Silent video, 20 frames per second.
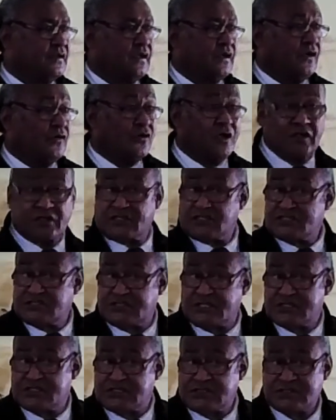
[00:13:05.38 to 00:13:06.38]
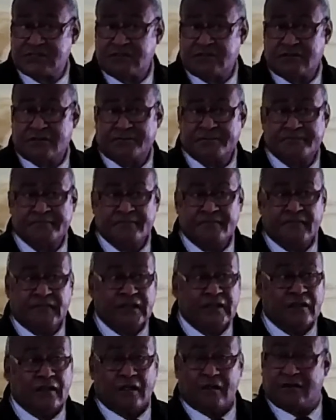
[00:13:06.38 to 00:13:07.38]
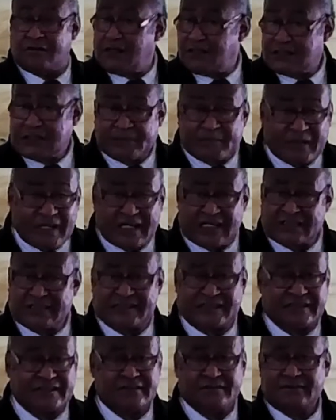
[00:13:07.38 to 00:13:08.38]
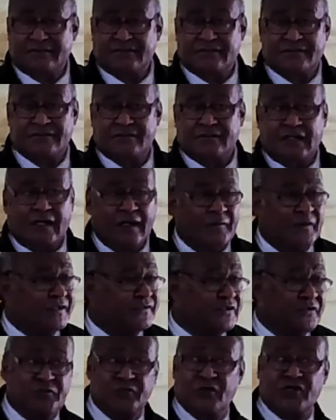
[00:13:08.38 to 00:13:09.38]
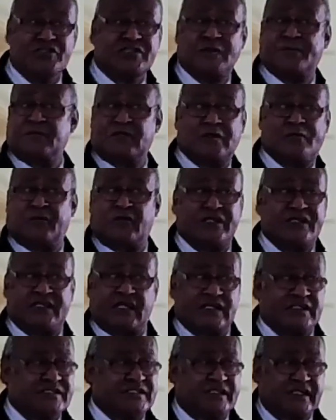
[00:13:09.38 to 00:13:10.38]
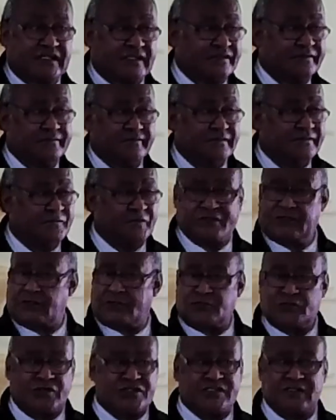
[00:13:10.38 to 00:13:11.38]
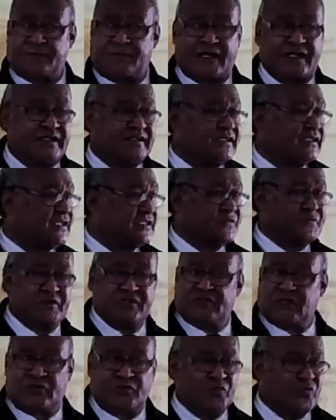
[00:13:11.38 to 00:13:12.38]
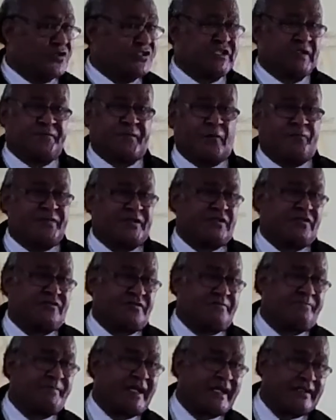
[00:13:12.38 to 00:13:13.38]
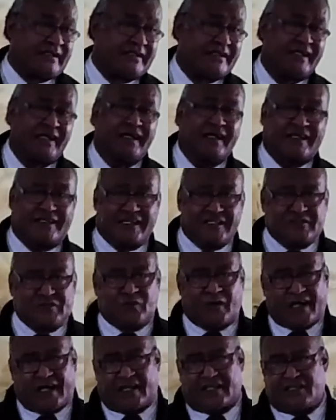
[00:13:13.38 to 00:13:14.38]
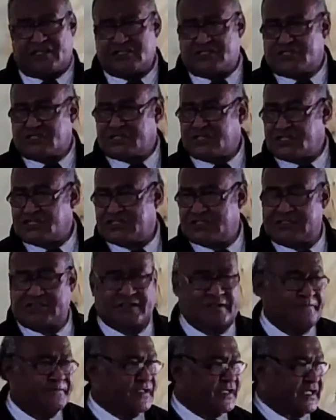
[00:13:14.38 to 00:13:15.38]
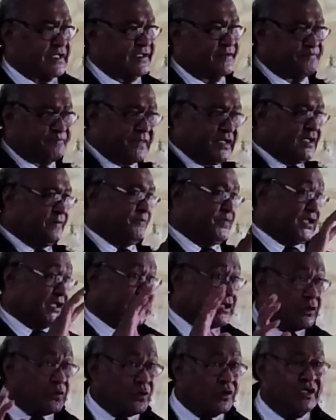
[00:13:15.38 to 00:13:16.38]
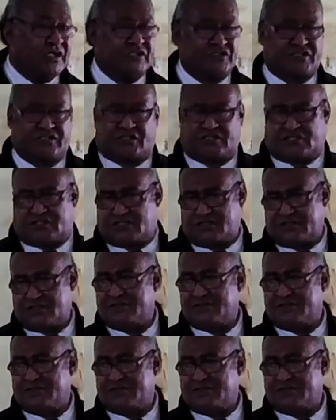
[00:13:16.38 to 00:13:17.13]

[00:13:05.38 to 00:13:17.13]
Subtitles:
Not the church. Not the pastor. We don't worship nobody else here. We don't worship ideas. We don't worship opinion of men. That's why this church is a very peculiar church.